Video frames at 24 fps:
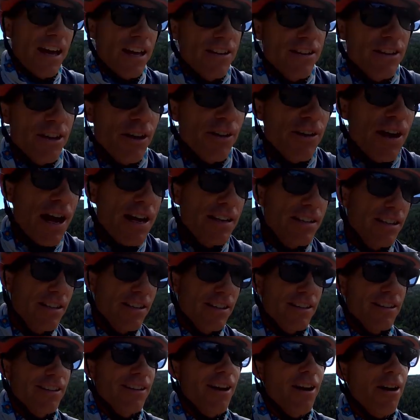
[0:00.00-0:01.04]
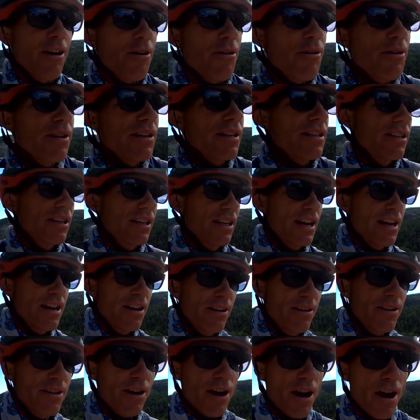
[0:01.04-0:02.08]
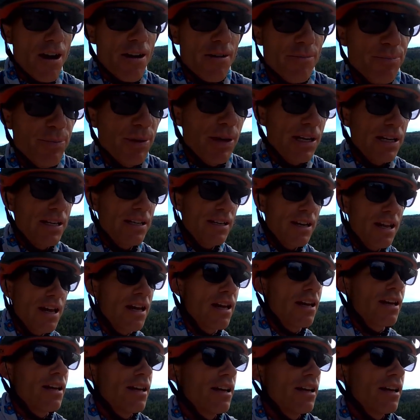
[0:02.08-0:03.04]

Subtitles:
And you go nice and slow and you can hear your heart beating.